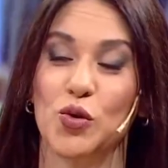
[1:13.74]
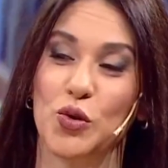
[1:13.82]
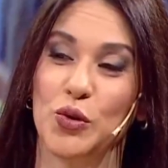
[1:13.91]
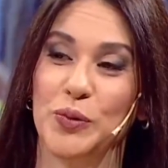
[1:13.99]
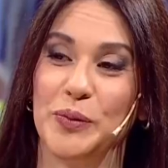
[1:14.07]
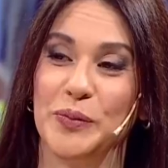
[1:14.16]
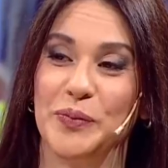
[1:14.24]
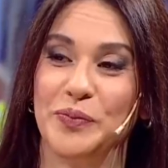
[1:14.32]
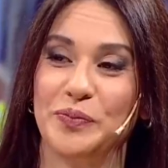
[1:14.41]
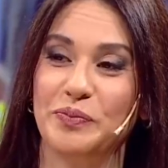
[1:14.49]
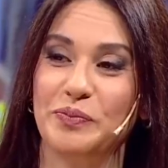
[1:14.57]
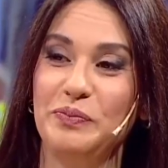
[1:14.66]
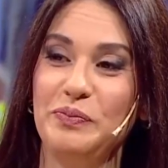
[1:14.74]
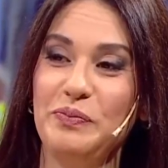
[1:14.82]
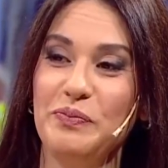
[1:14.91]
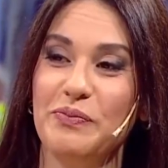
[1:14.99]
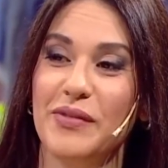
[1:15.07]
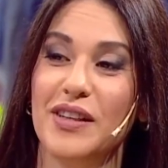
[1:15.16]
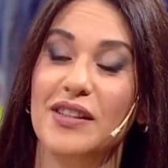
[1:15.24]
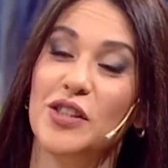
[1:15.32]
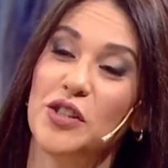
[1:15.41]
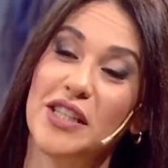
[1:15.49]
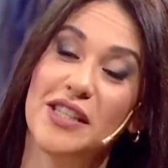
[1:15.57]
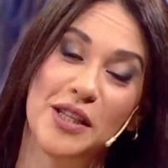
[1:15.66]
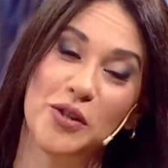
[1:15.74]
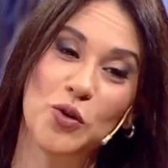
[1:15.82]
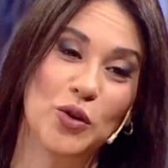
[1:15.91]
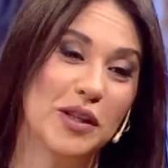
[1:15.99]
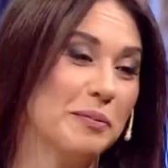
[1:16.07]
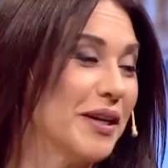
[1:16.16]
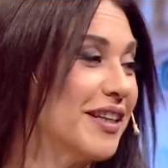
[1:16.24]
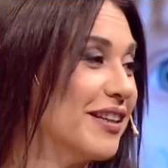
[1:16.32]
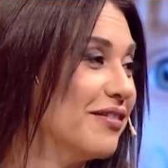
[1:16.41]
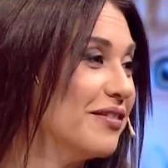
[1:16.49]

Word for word: anyways, there is another man in my life.